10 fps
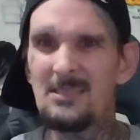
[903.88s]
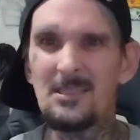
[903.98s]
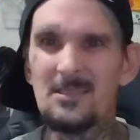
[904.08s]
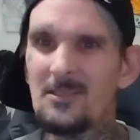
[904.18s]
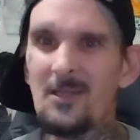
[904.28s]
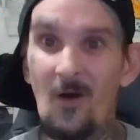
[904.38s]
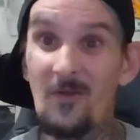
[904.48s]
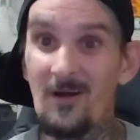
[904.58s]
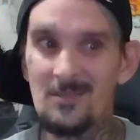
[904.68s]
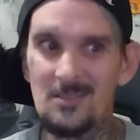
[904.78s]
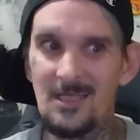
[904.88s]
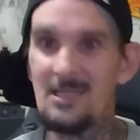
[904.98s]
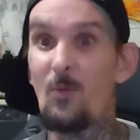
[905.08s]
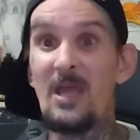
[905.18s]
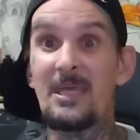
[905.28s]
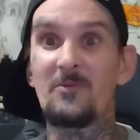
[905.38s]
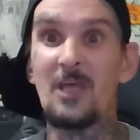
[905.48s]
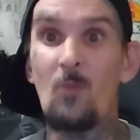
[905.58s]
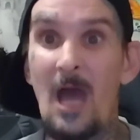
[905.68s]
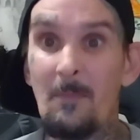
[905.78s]
He's just, no, dog, this is, and the way he kept
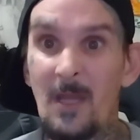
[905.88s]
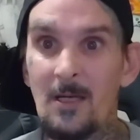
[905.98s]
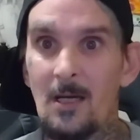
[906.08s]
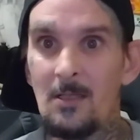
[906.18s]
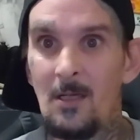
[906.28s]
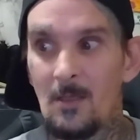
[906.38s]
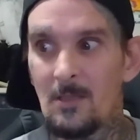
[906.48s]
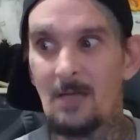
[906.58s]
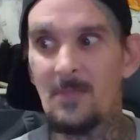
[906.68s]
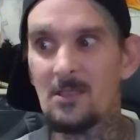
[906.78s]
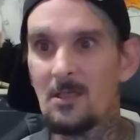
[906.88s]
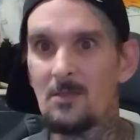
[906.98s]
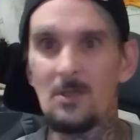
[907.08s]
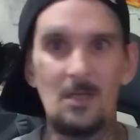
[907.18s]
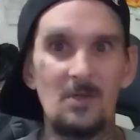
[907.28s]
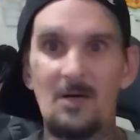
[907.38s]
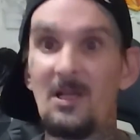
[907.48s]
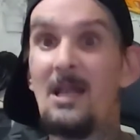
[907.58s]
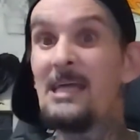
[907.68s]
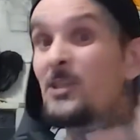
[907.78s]
saying, what happened to that guy? What happened to that guy? What happened, what
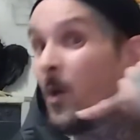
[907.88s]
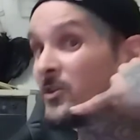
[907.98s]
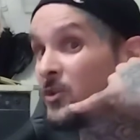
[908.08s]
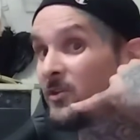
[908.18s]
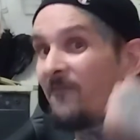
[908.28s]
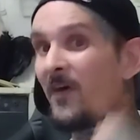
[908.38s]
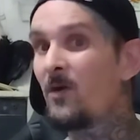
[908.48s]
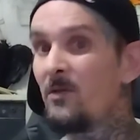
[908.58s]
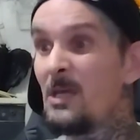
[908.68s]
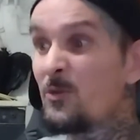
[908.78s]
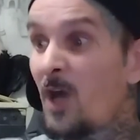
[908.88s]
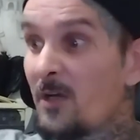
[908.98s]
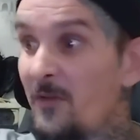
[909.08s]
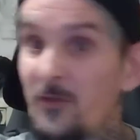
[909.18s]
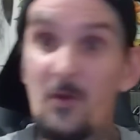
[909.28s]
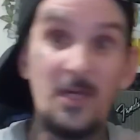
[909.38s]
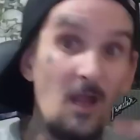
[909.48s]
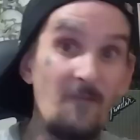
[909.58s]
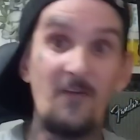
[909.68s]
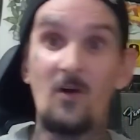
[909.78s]
happened? He's always using the phone. He would talk to this dude,
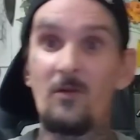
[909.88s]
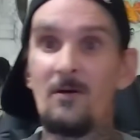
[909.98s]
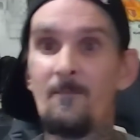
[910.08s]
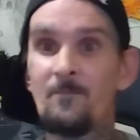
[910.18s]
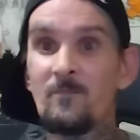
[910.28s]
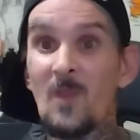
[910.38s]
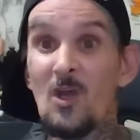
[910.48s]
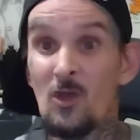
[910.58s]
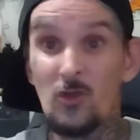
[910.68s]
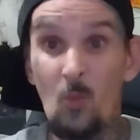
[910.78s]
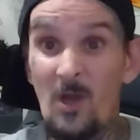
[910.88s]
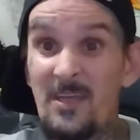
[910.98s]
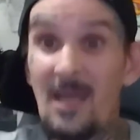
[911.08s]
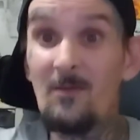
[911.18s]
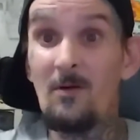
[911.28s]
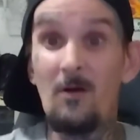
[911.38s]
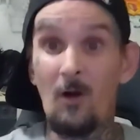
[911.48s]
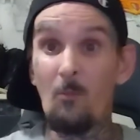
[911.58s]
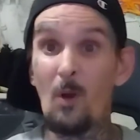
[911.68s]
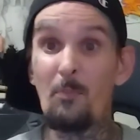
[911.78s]
get on the phone. So one day,
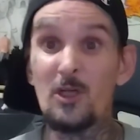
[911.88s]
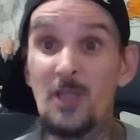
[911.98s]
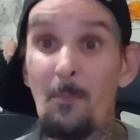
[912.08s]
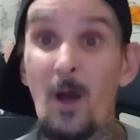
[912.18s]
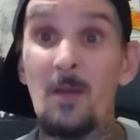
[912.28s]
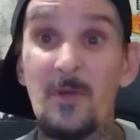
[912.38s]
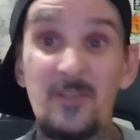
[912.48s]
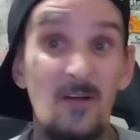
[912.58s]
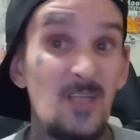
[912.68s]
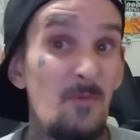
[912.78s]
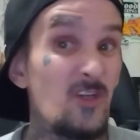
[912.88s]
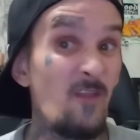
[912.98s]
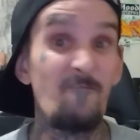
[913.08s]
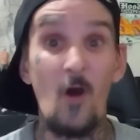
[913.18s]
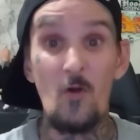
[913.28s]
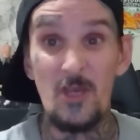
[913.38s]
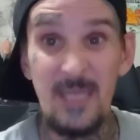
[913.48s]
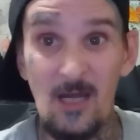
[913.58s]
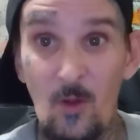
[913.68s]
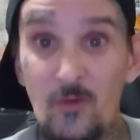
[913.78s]
homeboy pushed up on him, because every time he's on the phone, you
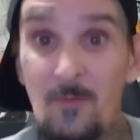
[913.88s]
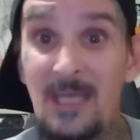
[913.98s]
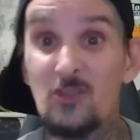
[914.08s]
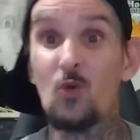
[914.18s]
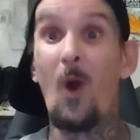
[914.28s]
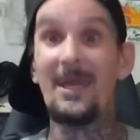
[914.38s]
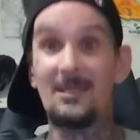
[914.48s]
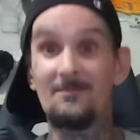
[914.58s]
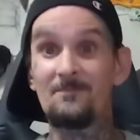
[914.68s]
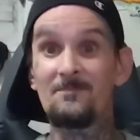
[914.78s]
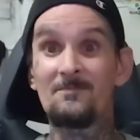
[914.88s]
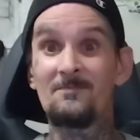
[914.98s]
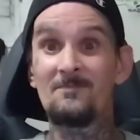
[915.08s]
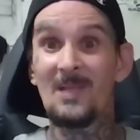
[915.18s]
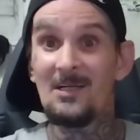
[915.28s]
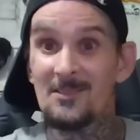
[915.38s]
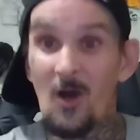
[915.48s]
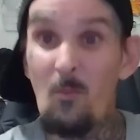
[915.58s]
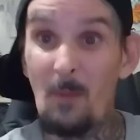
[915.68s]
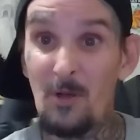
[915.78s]
get close to him, he gets quiet.
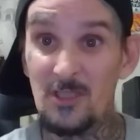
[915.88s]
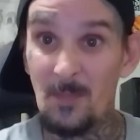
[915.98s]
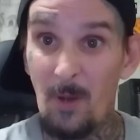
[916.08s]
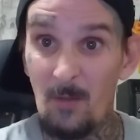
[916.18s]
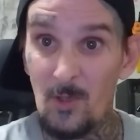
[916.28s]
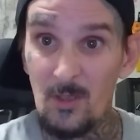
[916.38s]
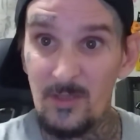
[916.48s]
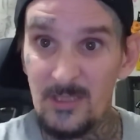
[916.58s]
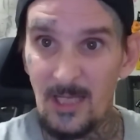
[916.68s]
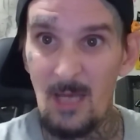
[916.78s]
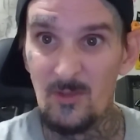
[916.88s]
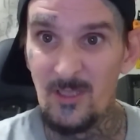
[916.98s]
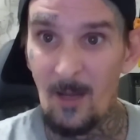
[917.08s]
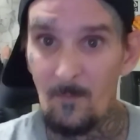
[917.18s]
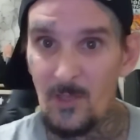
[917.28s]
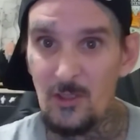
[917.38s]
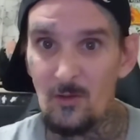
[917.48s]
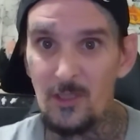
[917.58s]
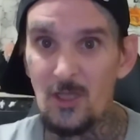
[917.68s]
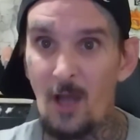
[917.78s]
So homeboy pushed up on him up close. He's like, hey, what's up? What are you
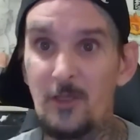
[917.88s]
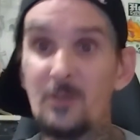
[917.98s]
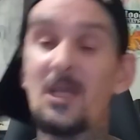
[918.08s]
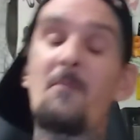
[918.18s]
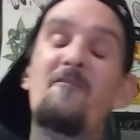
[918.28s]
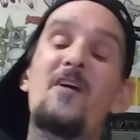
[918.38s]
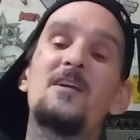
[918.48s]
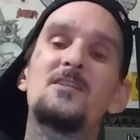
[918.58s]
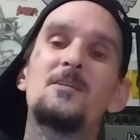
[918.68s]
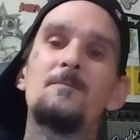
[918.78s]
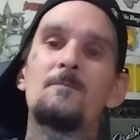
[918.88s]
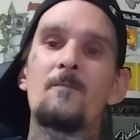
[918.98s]
doing? Who you talking to? He's like, my friends.